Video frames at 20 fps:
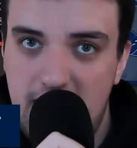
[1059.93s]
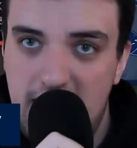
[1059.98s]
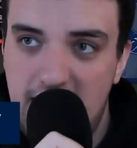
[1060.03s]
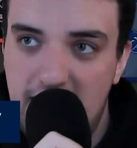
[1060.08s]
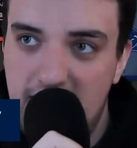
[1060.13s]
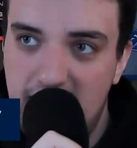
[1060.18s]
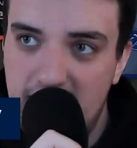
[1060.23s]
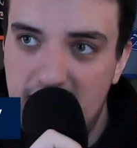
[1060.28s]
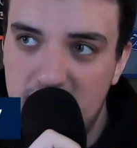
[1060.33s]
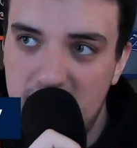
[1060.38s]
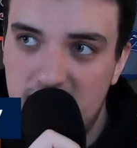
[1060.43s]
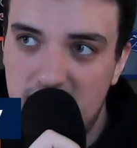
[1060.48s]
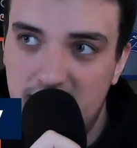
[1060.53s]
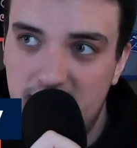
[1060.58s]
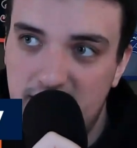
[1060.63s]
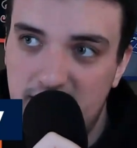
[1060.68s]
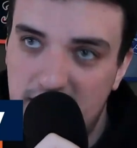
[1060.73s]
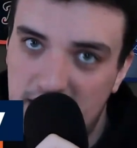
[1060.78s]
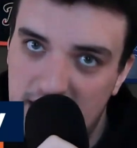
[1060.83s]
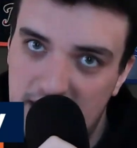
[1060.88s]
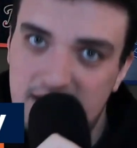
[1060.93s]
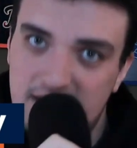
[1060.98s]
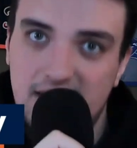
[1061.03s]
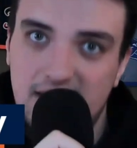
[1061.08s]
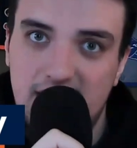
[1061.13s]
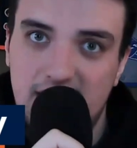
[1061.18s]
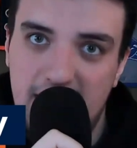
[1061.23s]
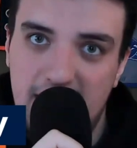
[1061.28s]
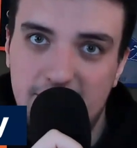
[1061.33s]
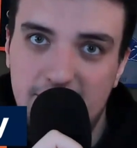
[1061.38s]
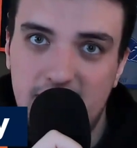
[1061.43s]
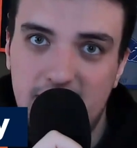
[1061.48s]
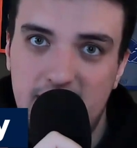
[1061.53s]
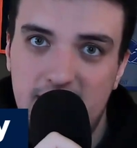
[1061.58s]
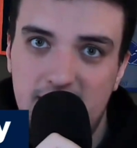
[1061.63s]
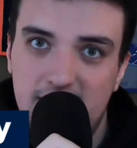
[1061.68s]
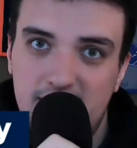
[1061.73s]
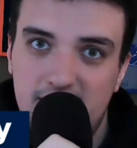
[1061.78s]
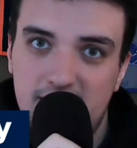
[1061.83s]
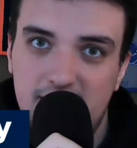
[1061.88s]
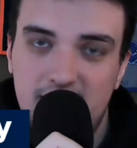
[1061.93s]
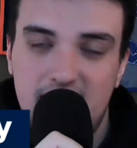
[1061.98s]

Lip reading: And he's a lefty.